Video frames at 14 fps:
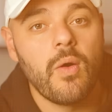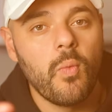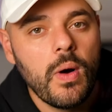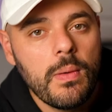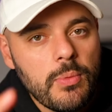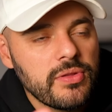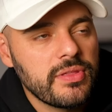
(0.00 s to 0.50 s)

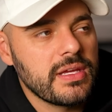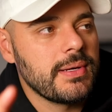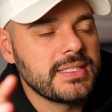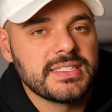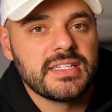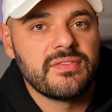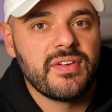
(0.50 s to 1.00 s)
one more thing about
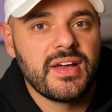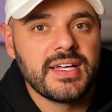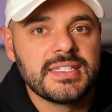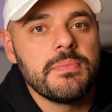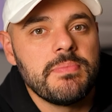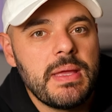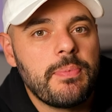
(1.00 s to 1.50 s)
this
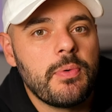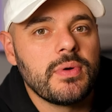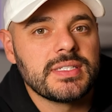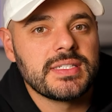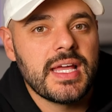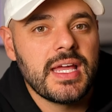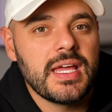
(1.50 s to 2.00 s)
advice people will
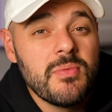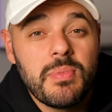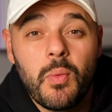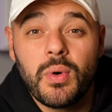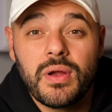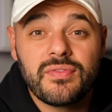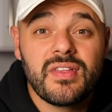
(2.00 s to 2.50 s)
say, but
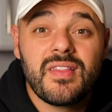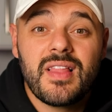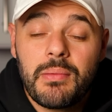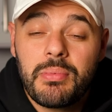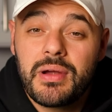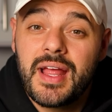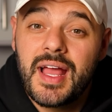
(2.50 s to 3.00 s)
what if the
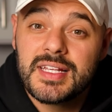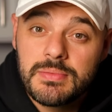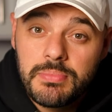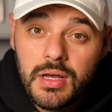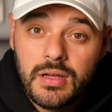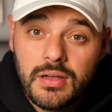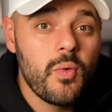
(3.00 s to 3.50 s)
library has a
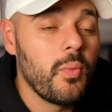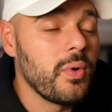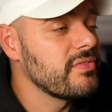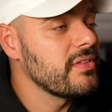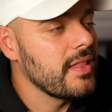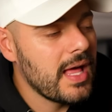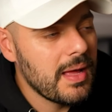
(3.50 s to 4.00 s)
bug? What
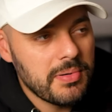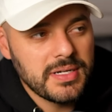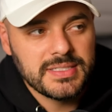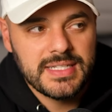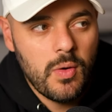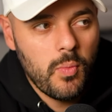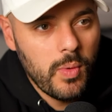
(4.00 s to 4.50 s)
if the library
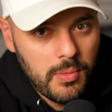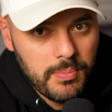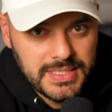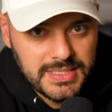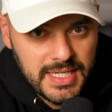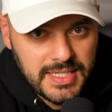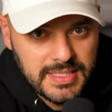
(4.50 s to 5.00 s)
is not well
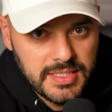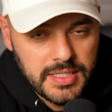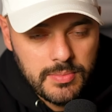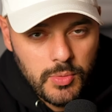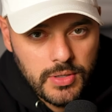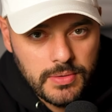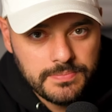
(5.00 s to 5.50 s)
maintained
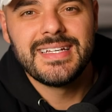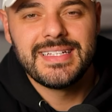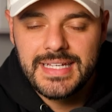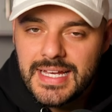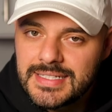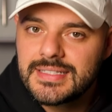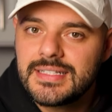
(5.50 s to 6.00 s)
anymore?
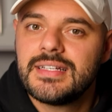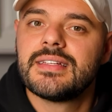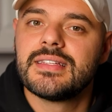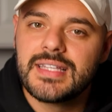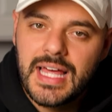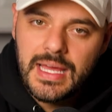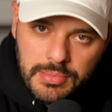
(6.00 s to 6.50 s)
Yes,
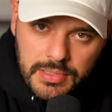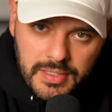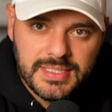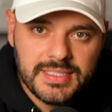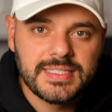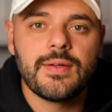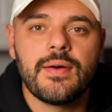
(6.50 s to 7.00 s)
Libraries
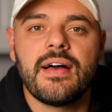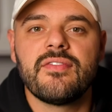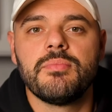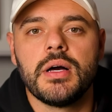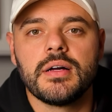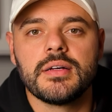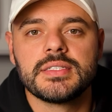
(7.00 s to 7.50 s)
can still have
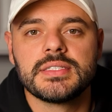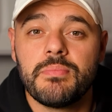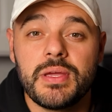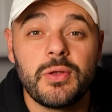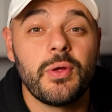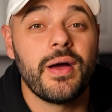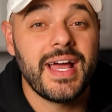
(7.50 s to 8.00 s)
bugs, but
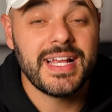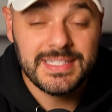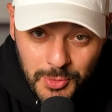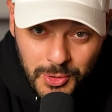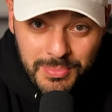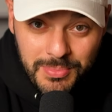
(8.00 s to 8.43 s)
you know what has more